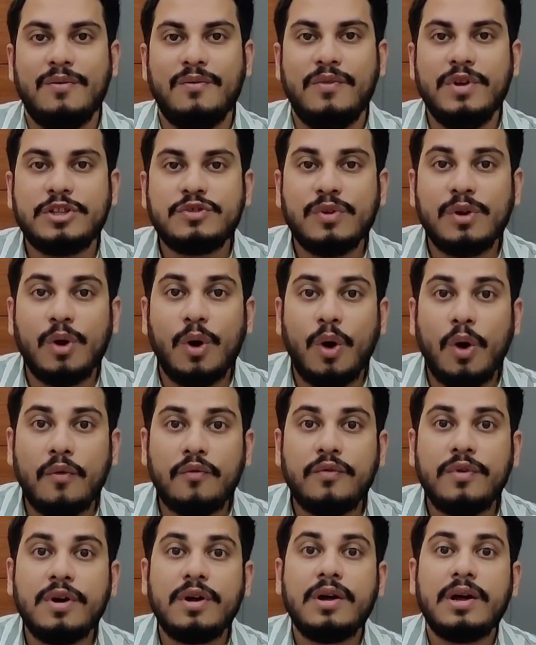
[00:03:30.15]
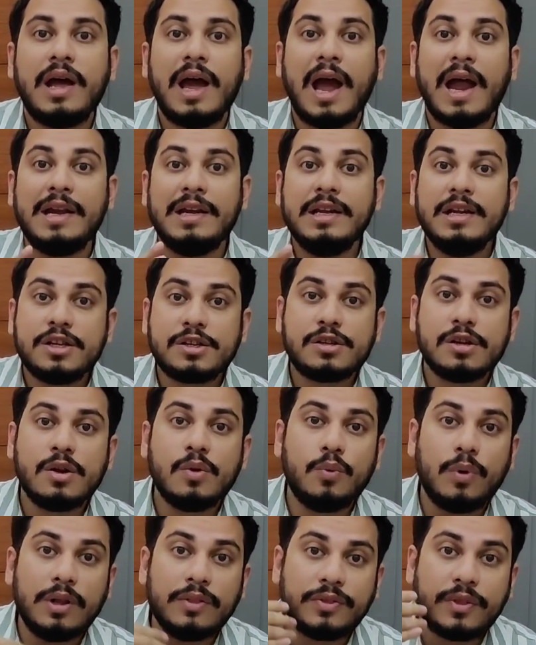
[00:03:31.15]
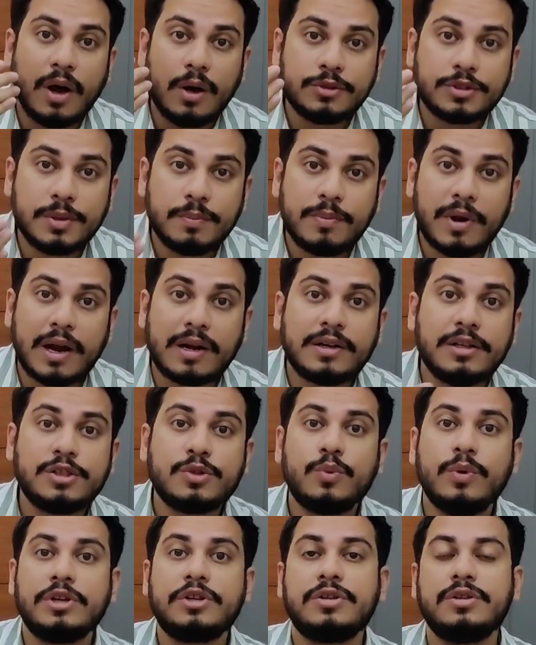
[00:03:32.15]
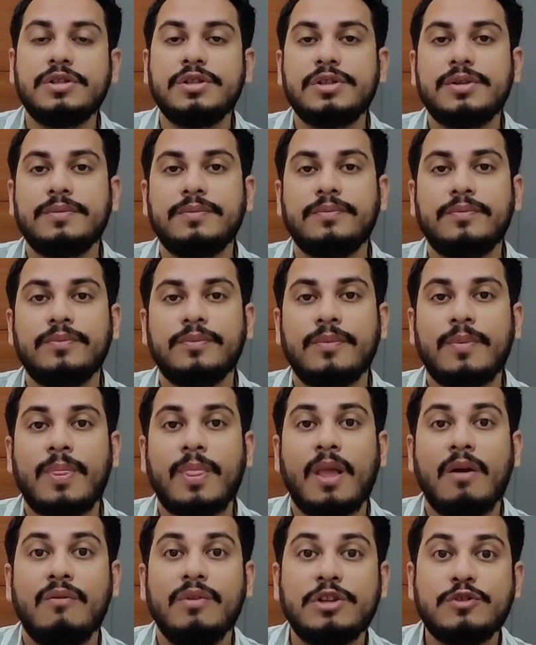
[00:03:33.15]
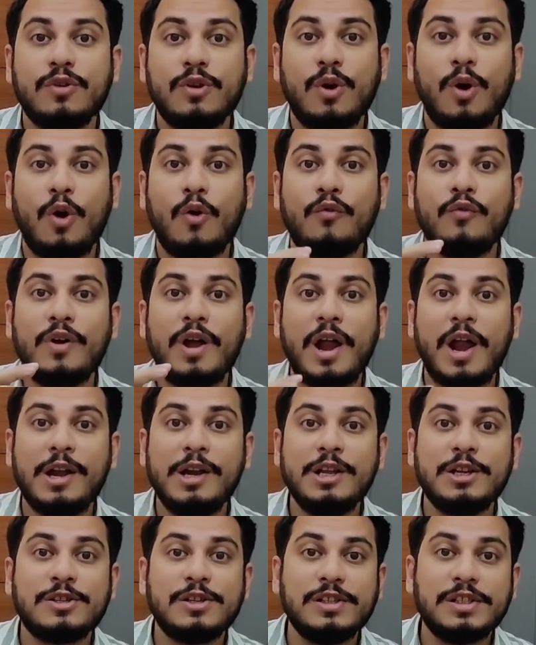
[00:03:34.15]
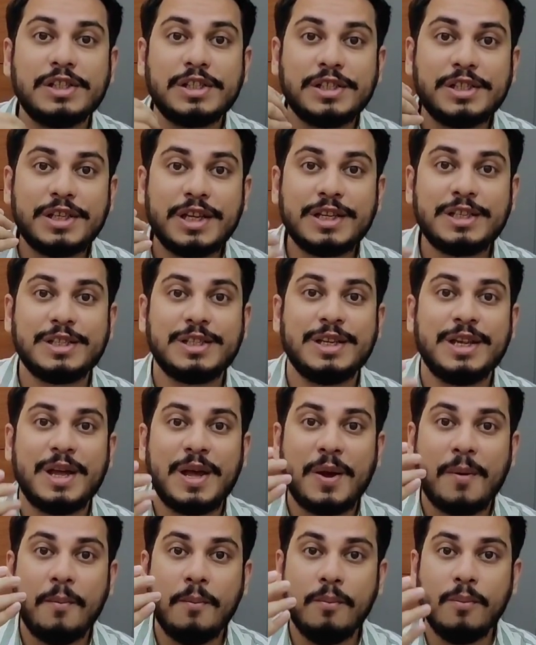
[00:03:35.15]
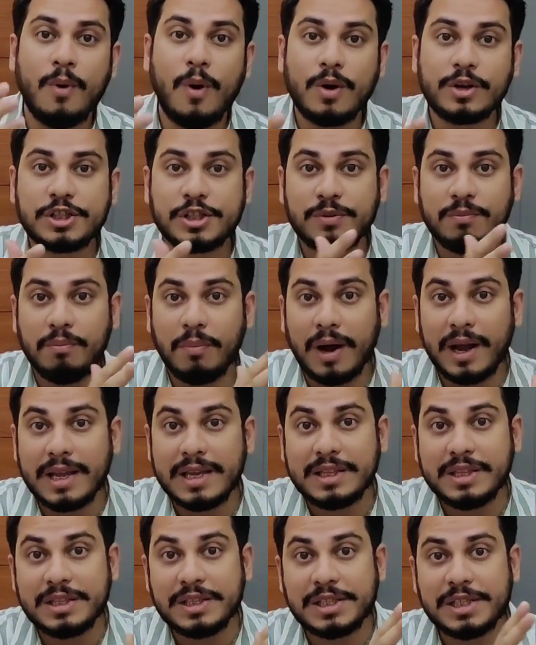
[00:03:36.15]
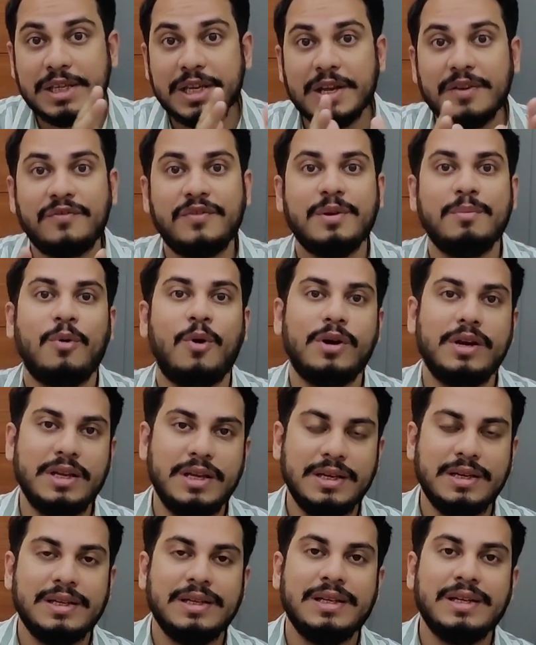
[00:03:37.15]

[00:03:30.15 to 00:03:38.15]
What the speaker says: which will offer additional 1000 practice questions, which will offer additional 6 mocks by the CFA body,